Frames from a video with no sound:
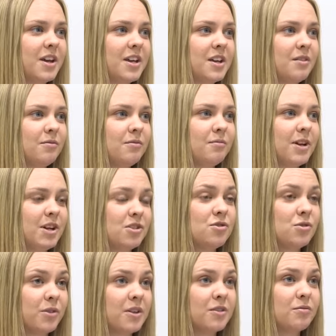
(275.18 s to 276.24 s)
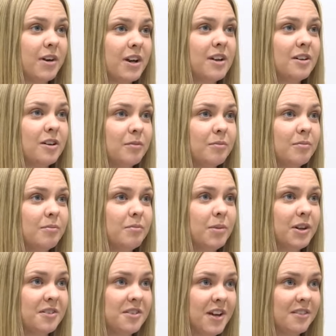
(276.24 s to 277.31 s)
making sure there's regular
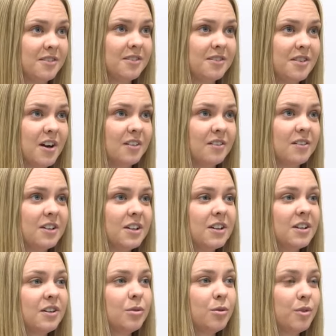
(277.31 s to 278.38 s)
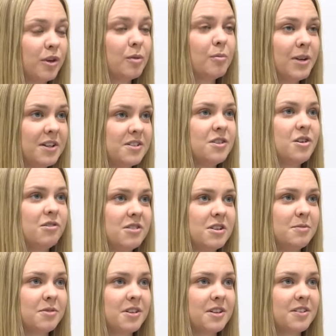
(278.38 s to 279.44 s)
blood tests done and also complete a urine
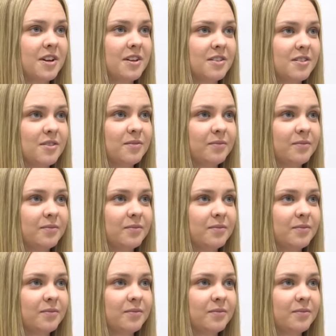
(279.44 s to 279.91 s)
dipstick test.